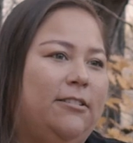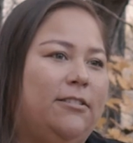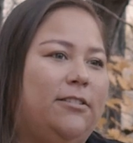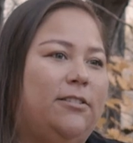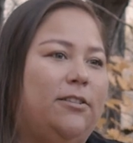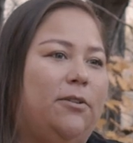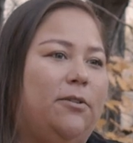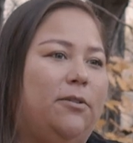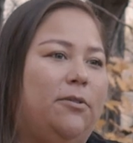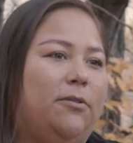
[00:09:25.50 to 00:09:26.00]

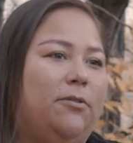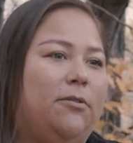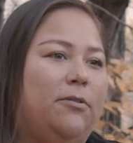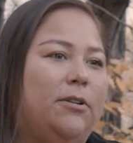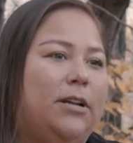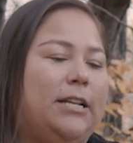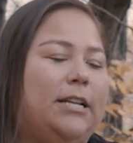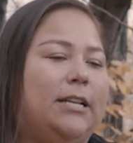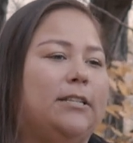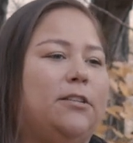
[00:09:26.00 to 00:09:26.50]
So
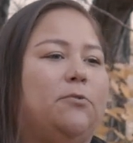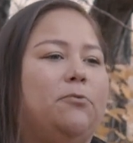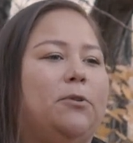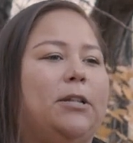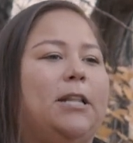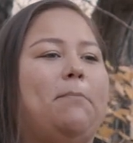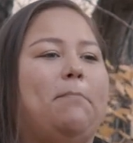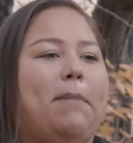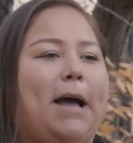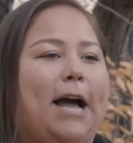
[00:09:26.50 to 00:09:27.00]
it doesn't
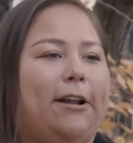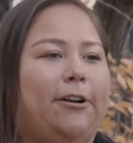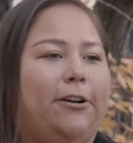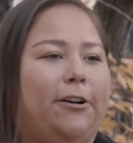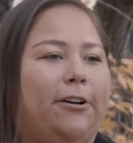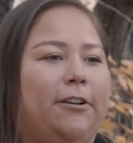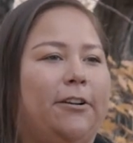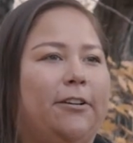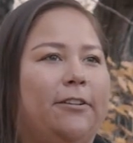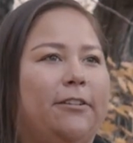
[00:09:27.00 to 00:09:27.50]
really
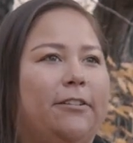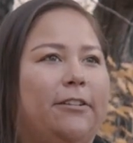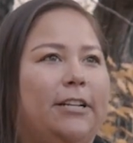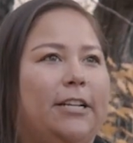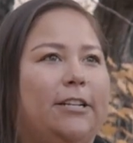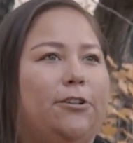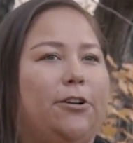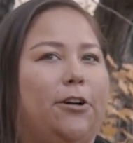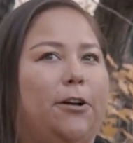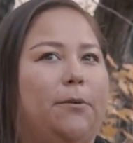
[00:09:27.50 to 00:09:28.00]
matter
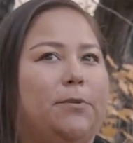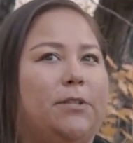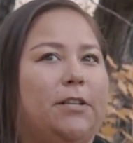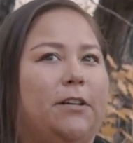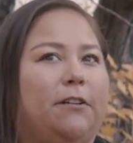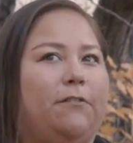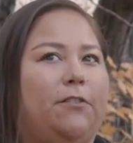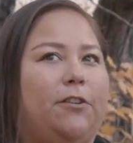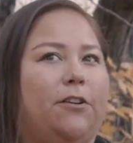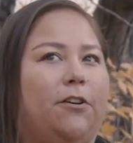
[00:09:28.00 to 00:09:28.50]
in terms of,